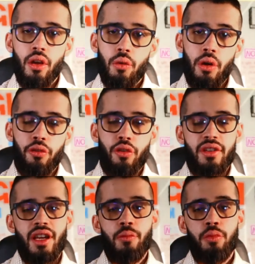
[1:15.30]
Well, for
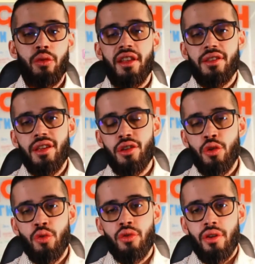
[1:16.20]
example, let's say
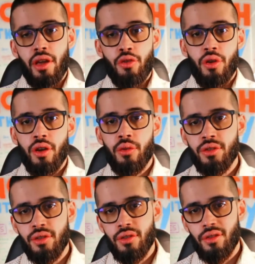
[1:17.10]
you're in your
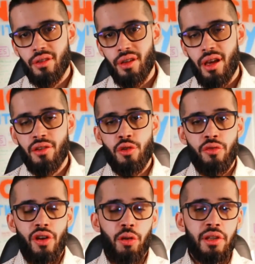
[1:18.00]
house and your
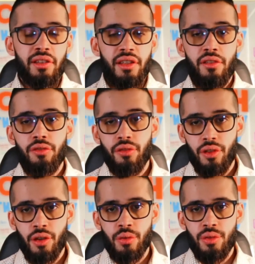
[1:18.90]
family leave
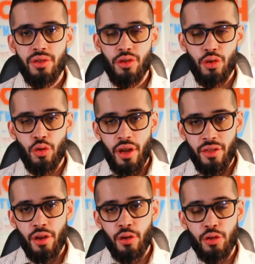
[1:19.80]
the house. So you're in
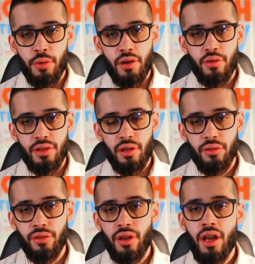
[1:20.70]
the house by
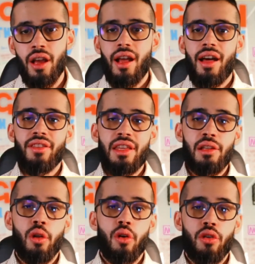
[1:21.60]
yourself and they
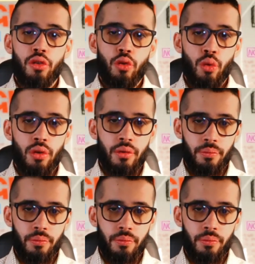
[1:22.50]
lock the door.